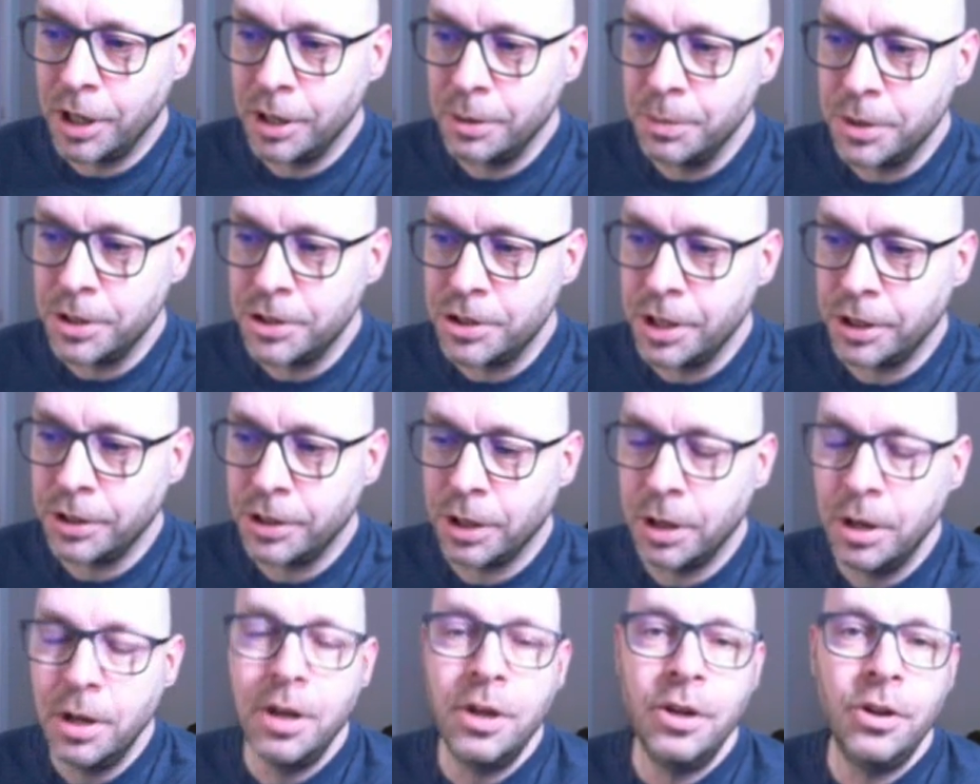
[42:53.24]

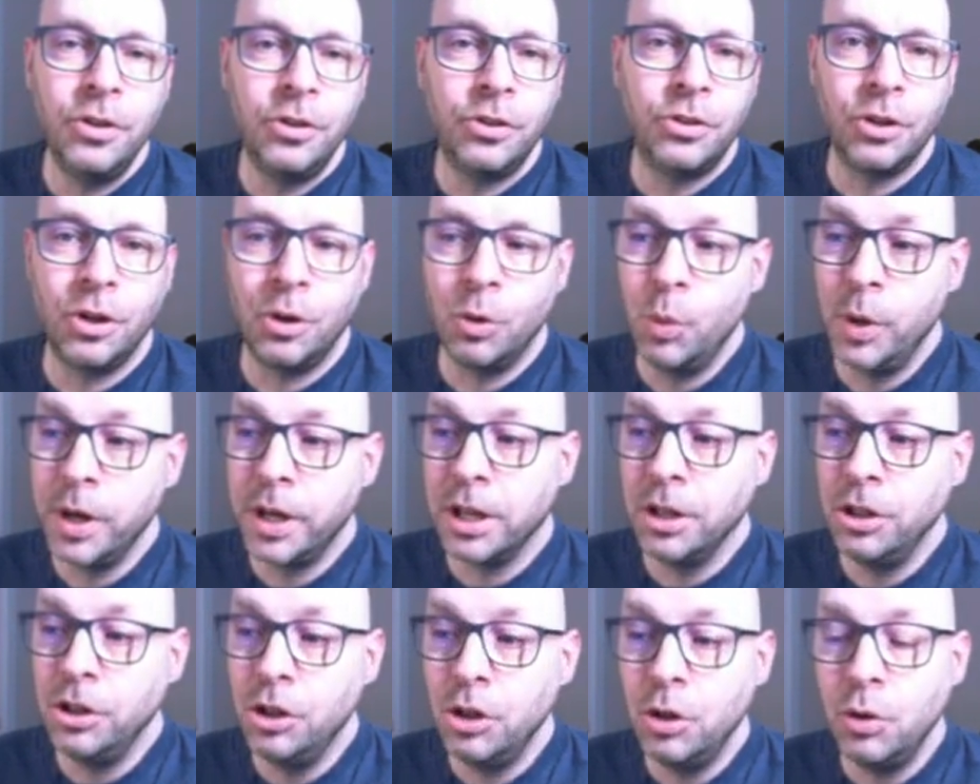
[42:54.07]
magenta. So we
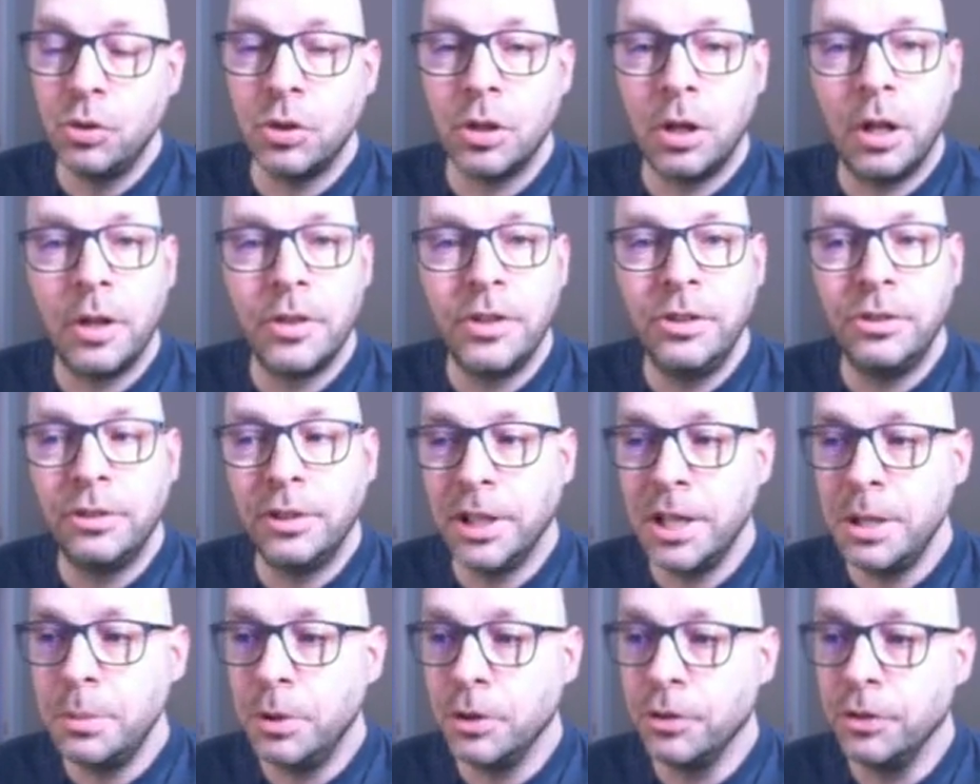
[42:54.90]
can use all these
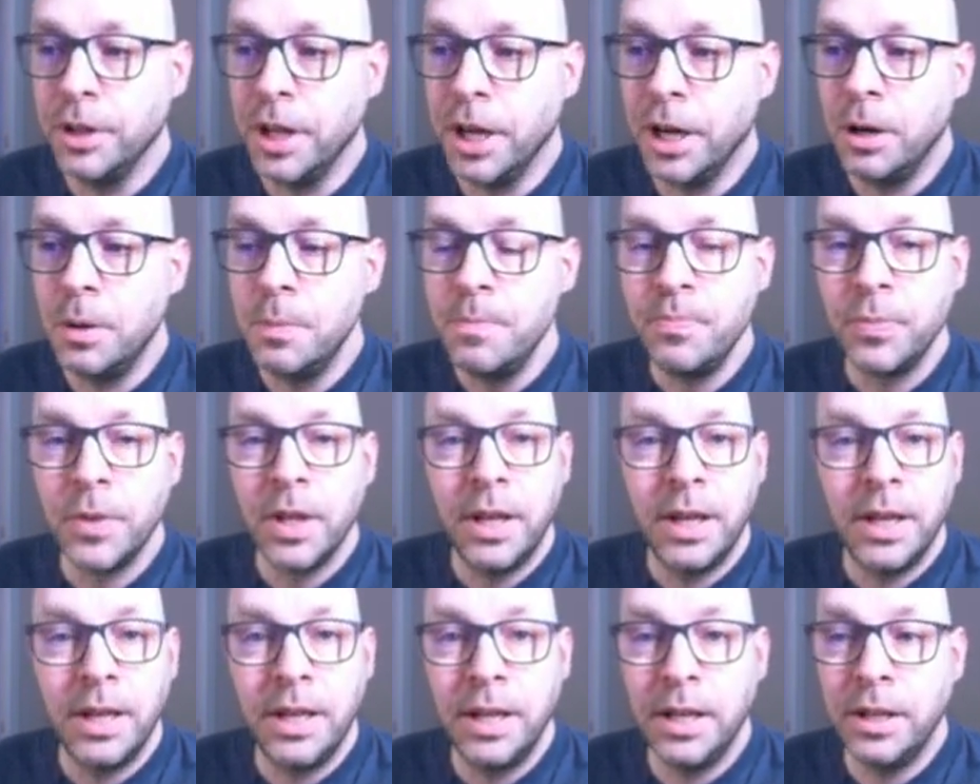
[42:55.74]
labels now
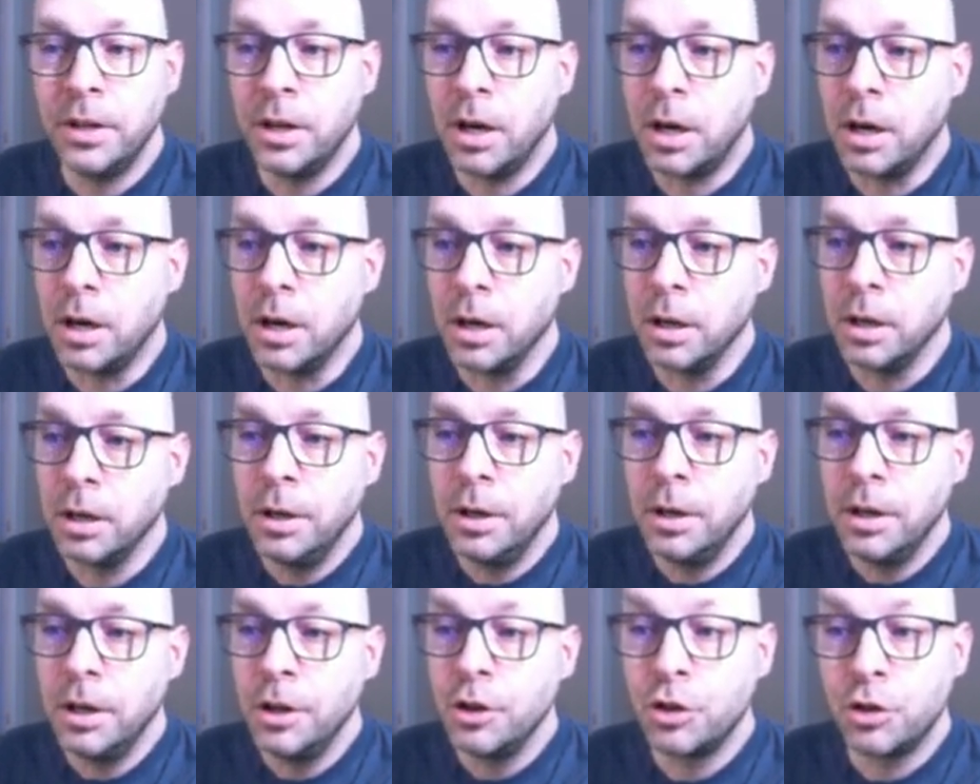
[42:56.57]
in our
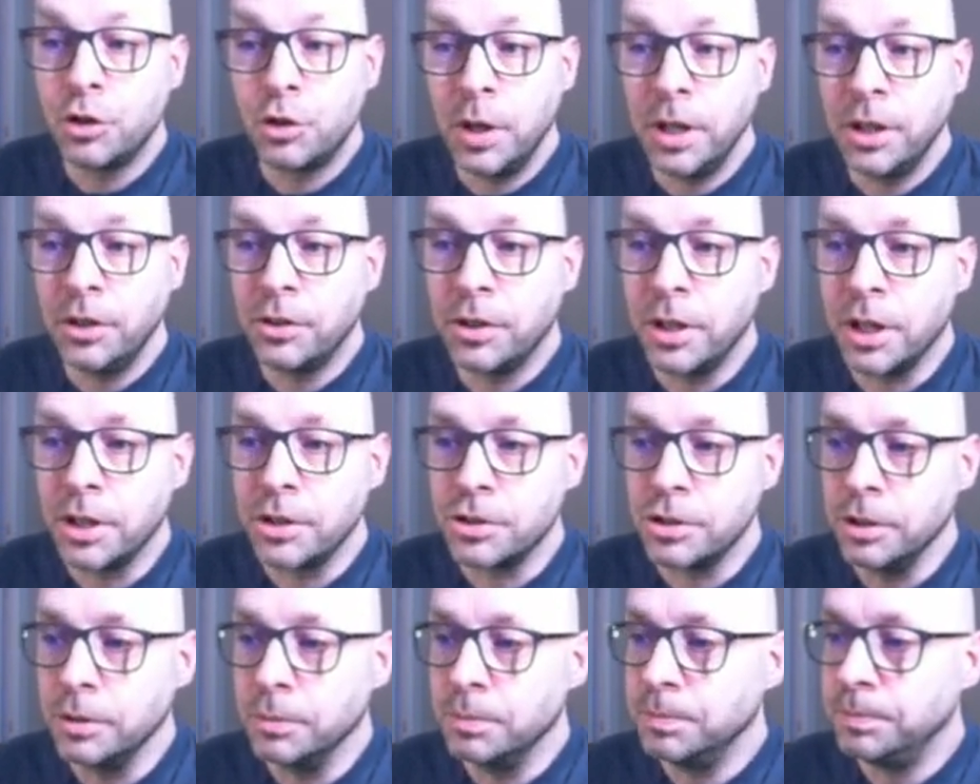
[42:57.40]
string
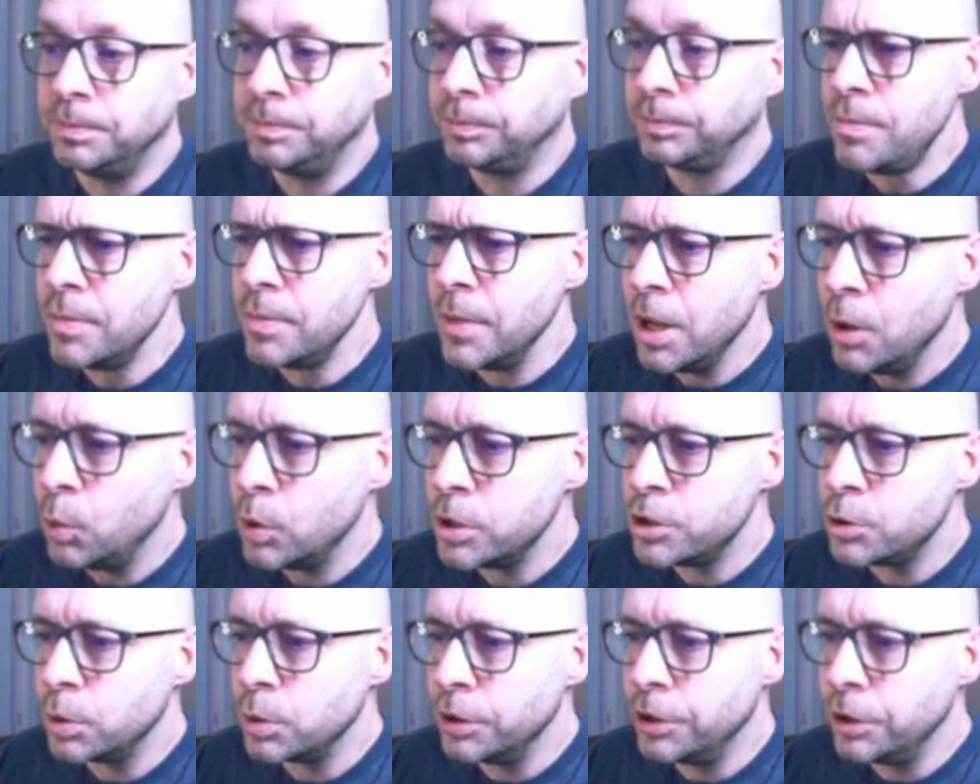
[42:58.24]
section,
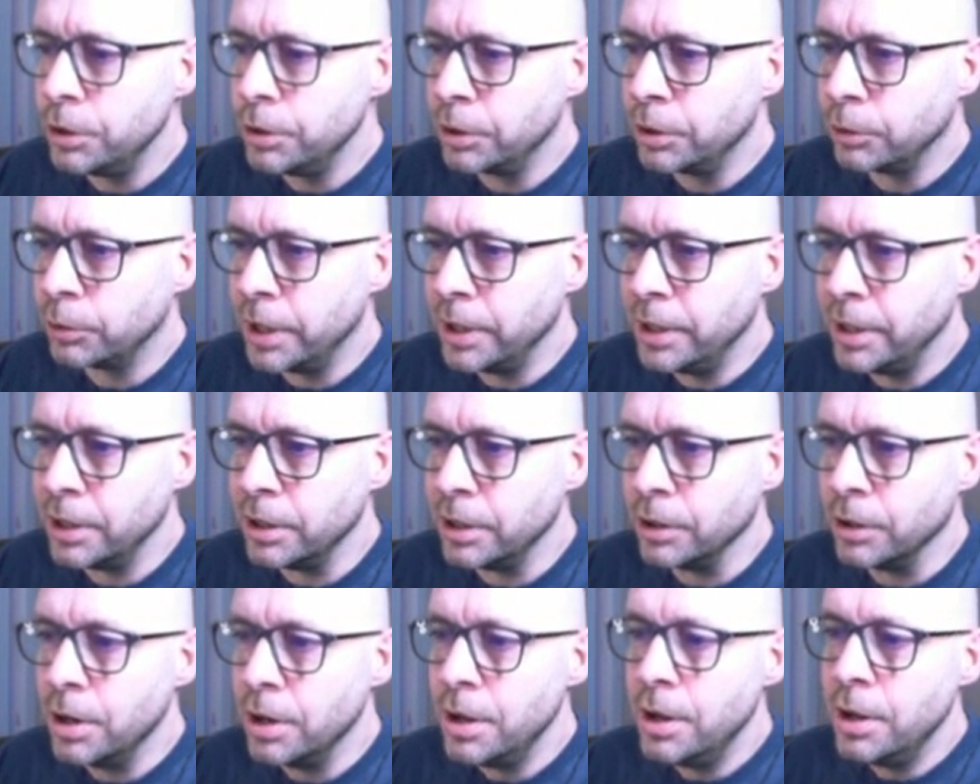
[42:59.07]
which we're doing right
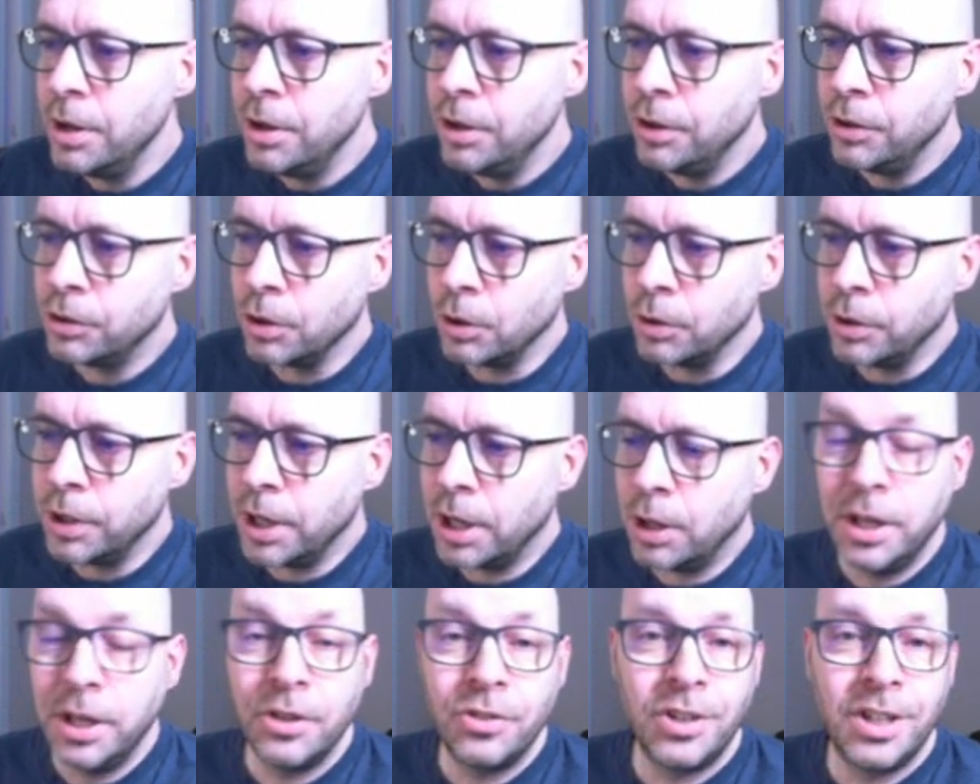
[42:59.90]
here. So now
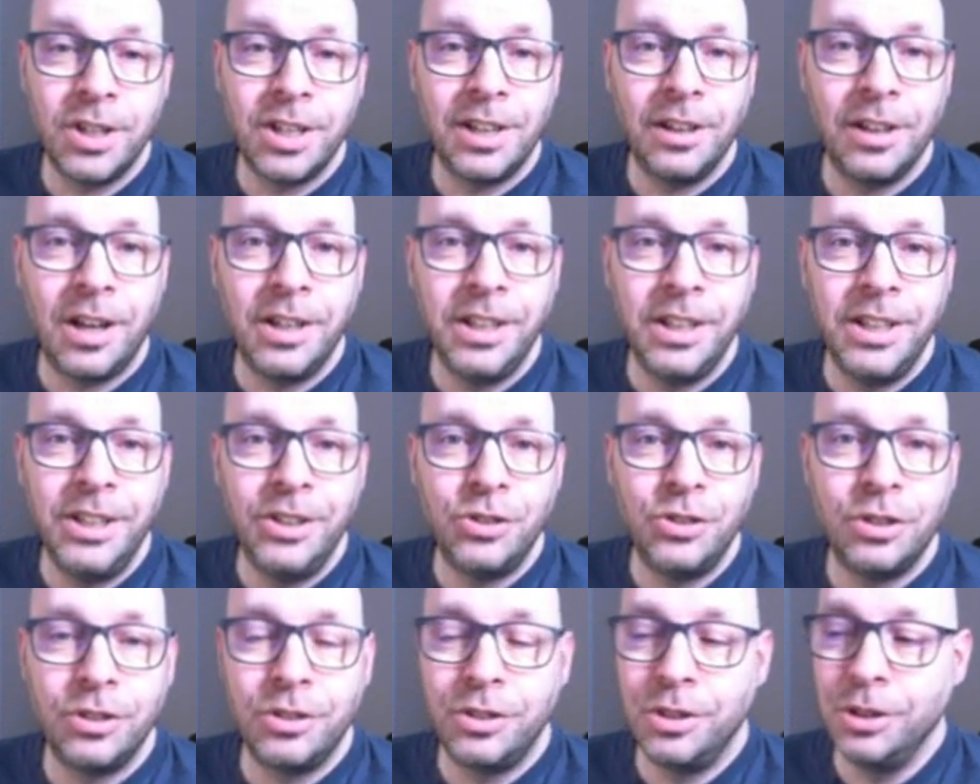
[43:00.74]
isn't it a lot
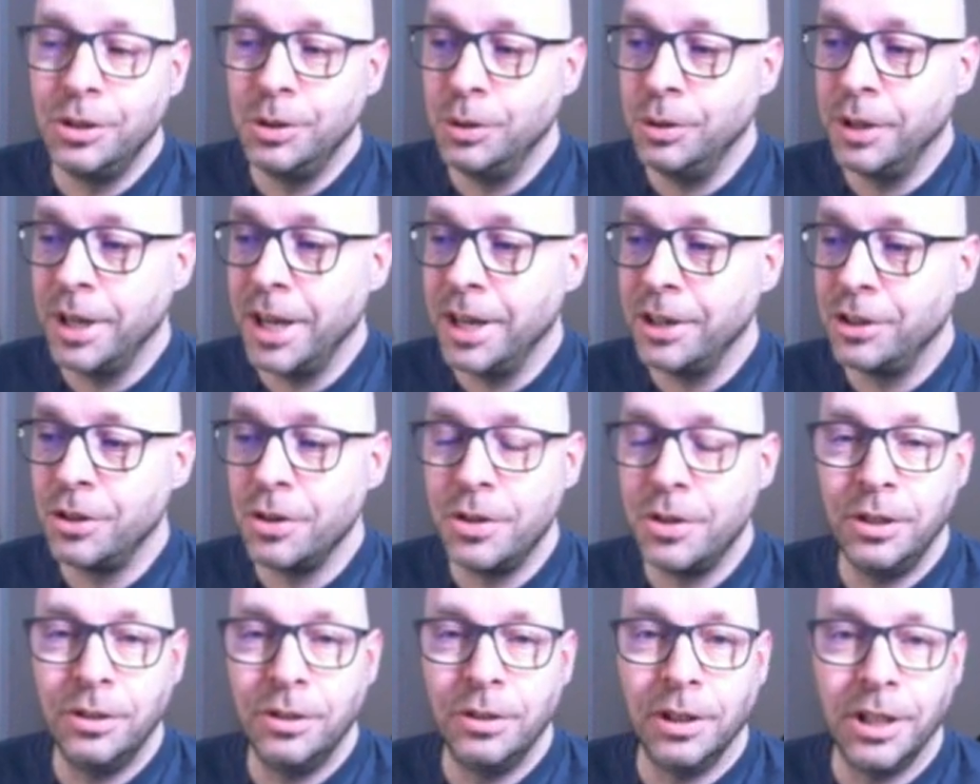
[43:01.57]
easier to enter
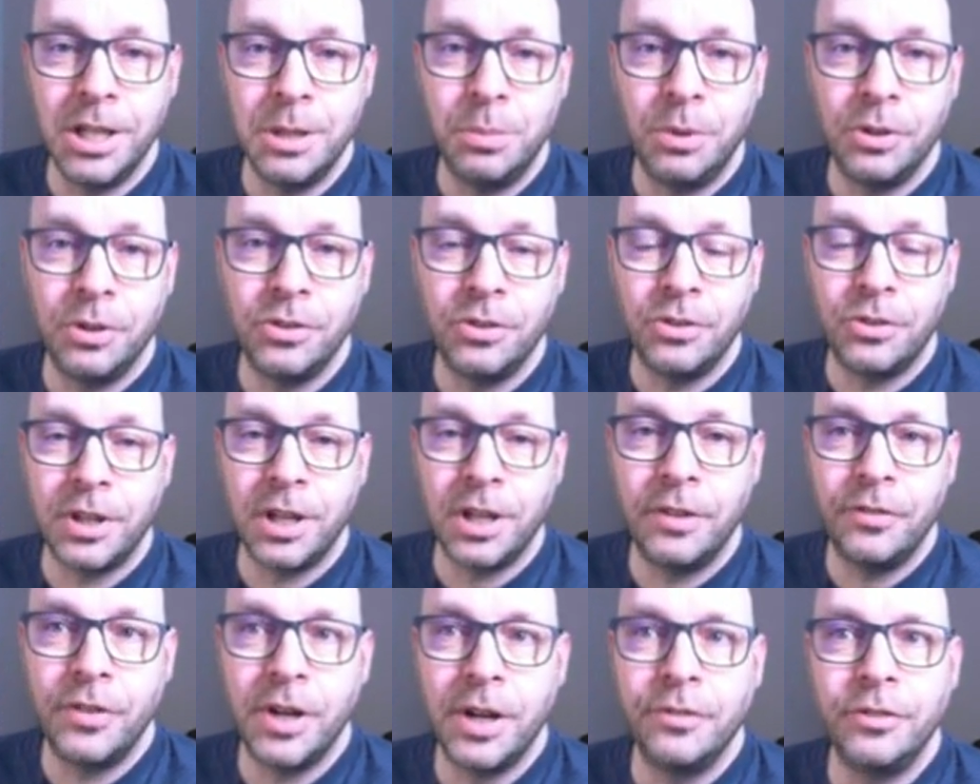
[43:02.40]
these labels instead
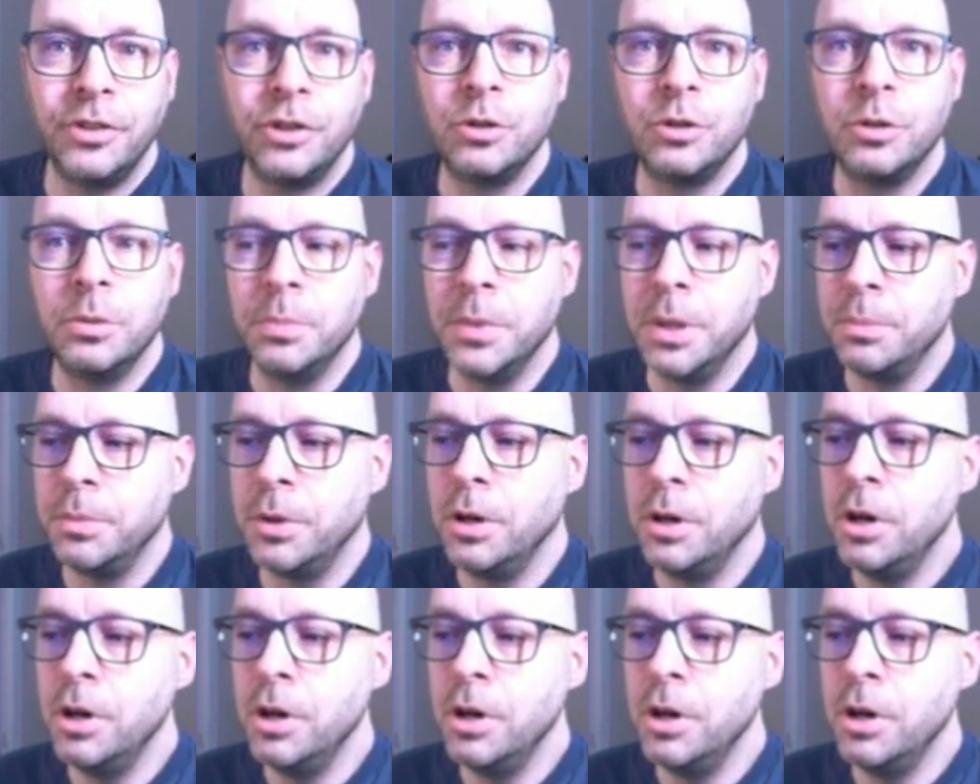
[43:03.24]
of having to remember